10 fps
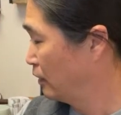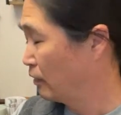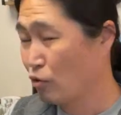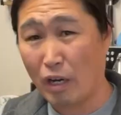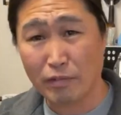
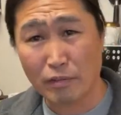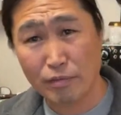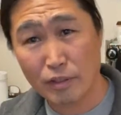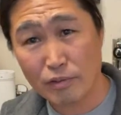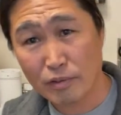tropical
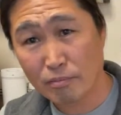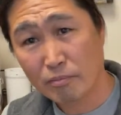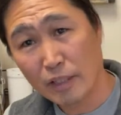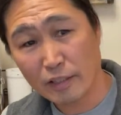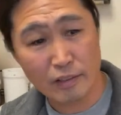fruits.
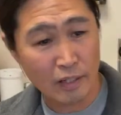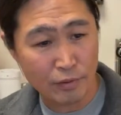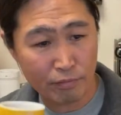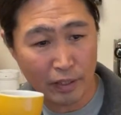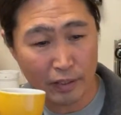I don't know. Let's
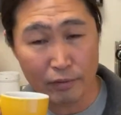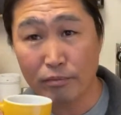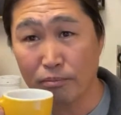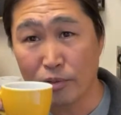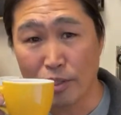find out.
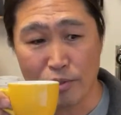Cheers,